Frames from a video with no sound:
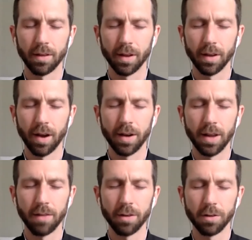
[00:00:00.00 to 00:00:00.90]
God,
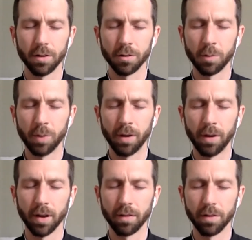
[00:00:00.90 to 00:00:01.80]
give us your
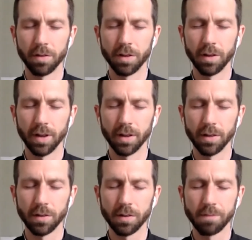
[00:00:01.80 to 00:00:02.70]
spirit of
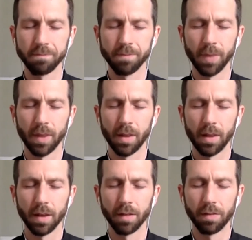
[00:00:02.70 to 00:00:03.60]
resilience,
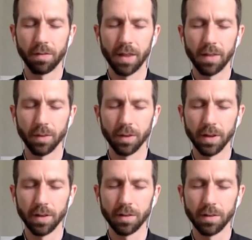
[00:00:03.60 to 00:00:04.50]
of
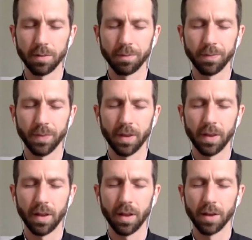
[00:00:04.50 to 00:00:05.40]
faithfulness,
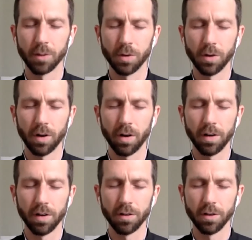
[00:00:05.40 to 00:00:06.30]
as we turn our
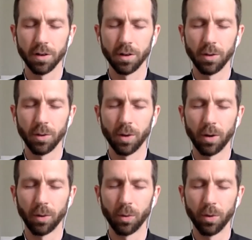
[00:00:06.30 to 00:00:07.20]
attention to you,
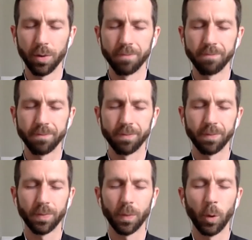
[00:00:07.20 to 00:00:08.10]
our Lord.
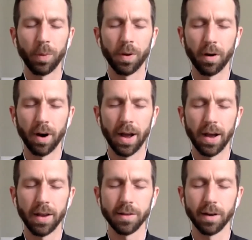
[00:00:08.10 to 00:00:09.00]
Open our
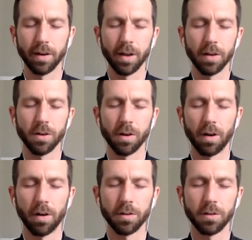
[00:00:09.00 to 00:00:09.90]
eyes and our ears and our
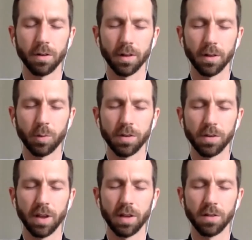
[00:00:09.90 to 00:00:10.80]
hearts during this
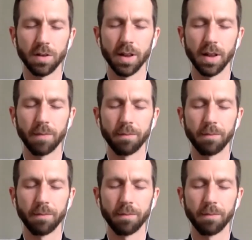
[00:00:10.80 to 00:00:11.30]
presentation today.